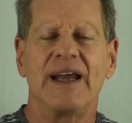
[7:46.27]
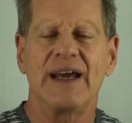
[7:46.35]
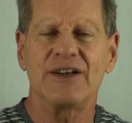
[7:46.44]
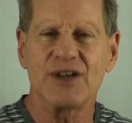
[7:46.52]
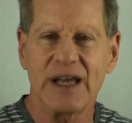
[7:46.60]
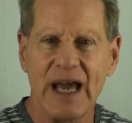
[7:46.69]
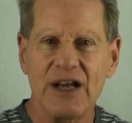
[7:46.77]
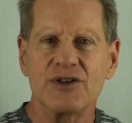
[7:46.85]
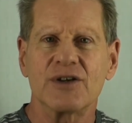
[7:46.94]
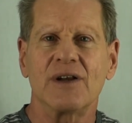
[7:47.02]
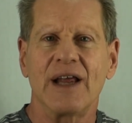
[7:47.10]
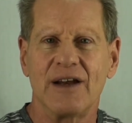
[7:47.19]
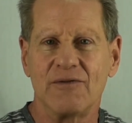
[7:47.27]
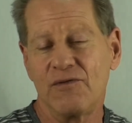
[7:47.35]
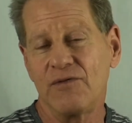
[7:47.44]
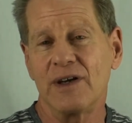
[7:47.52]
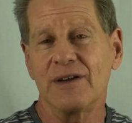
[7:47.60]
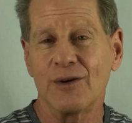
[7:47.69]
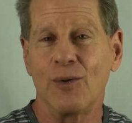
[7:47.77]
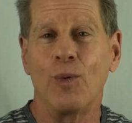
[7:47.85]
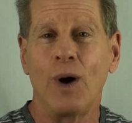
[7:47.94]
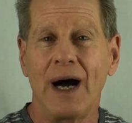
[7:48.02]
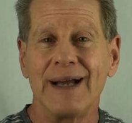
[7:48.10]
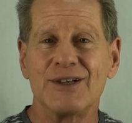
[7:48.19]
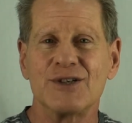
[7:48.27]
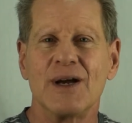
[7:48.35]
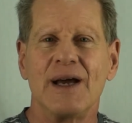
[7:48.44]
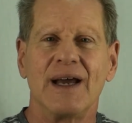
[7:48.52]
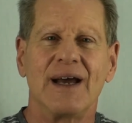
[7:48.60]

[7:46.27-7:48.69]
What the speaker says: and educational and fun to watch.